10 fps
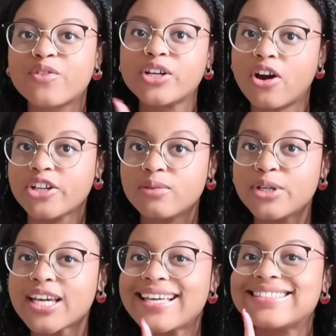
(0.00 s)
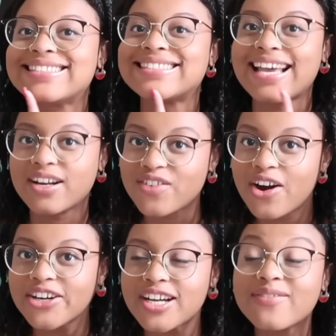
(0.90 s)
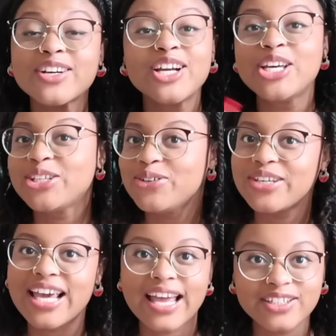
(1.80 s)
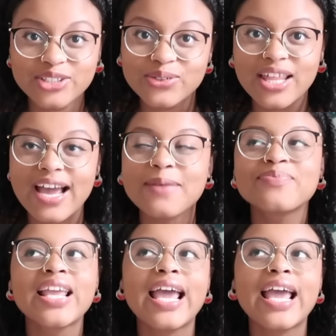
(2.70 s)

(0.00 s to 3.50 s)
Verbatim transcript: for an audiobook instead of a hardcover, you can do that.